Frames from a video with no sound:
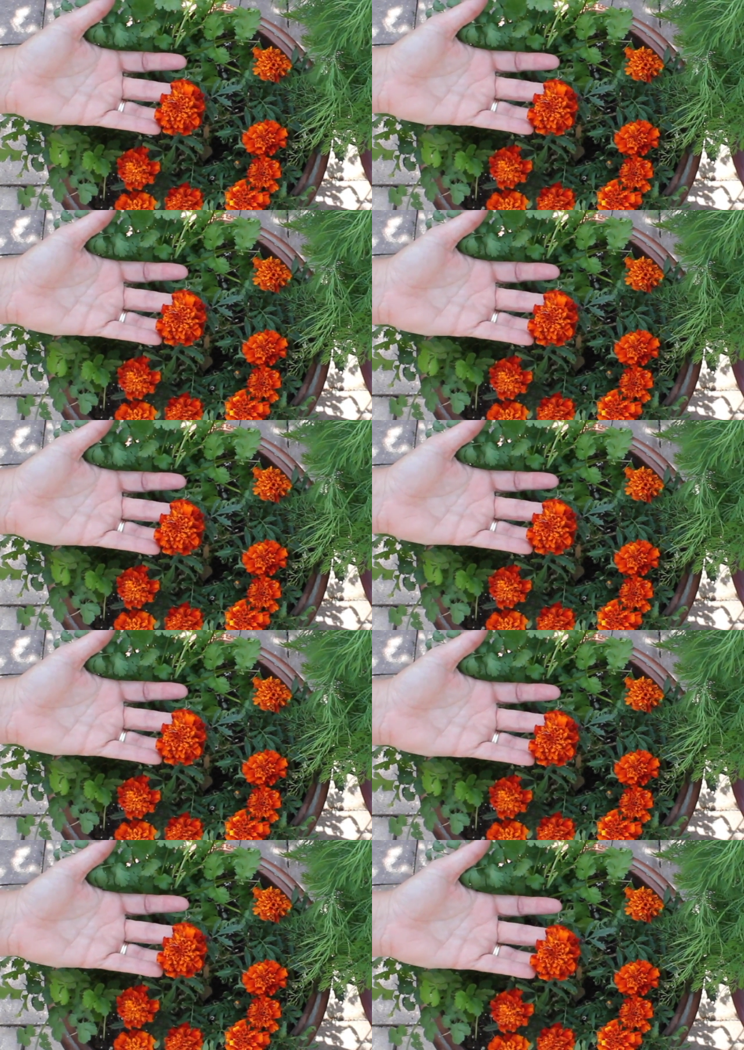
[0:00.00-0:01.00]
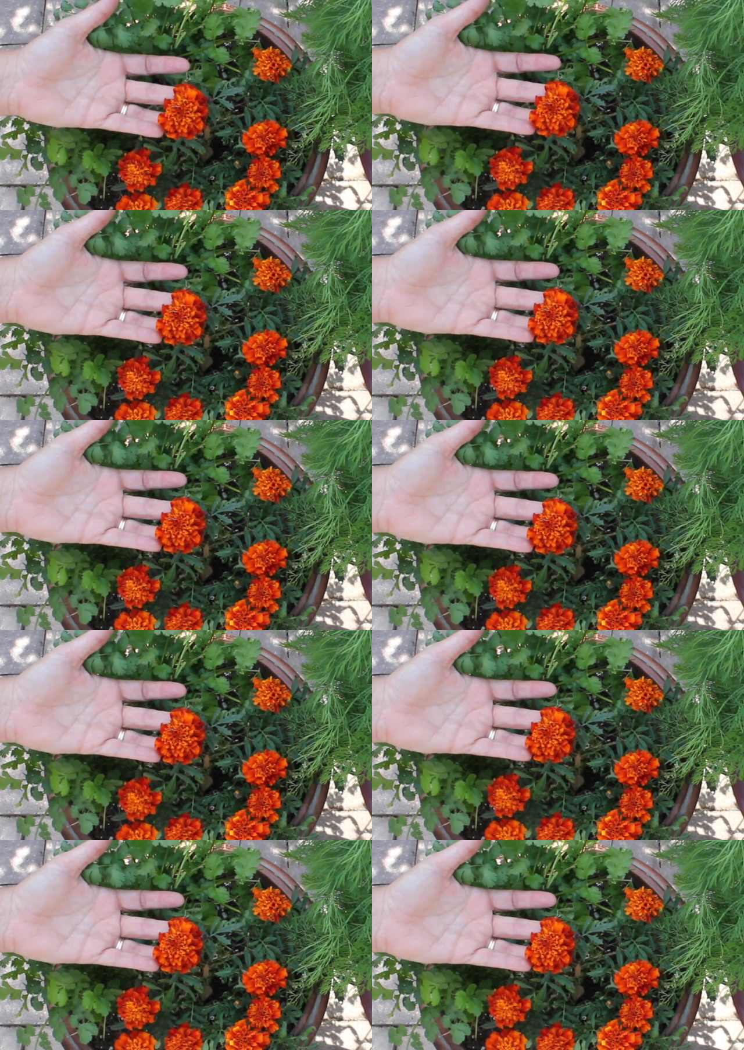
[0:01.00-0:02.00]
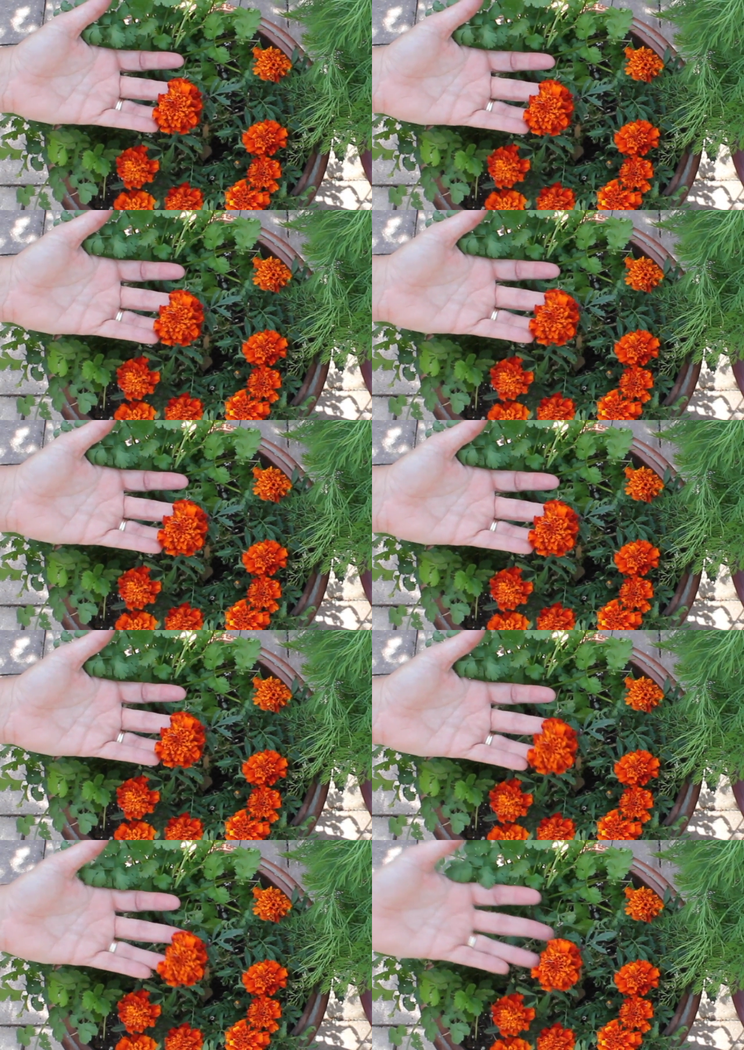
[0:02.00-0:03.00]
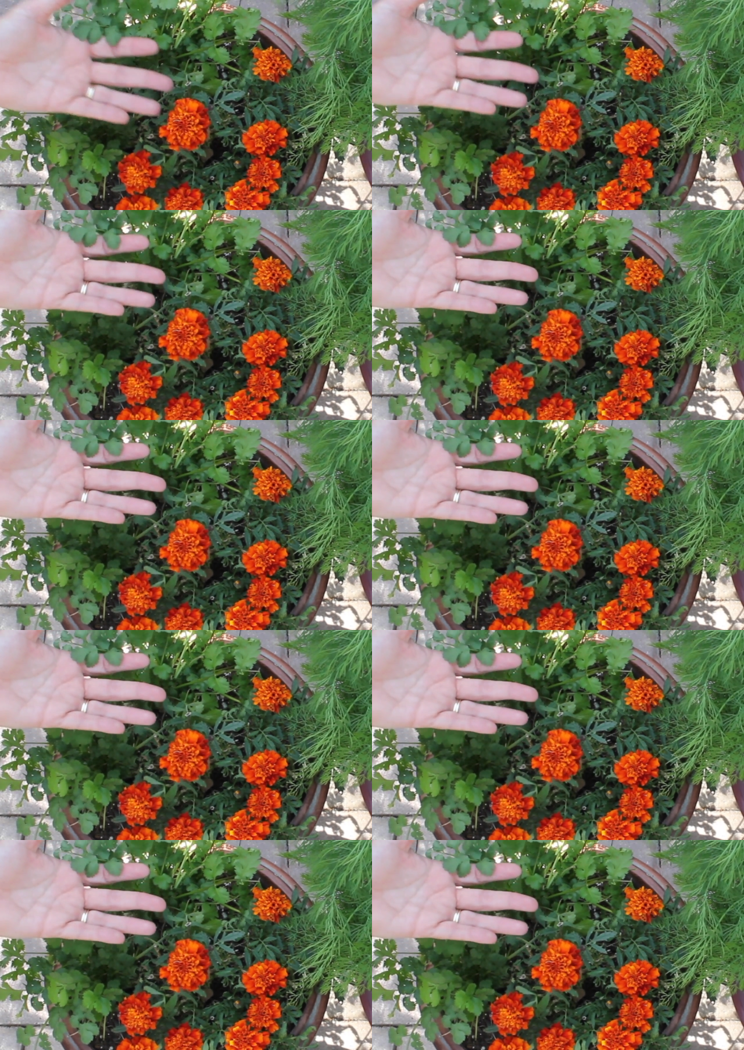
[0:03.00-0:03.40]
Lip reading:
(no speaker visible)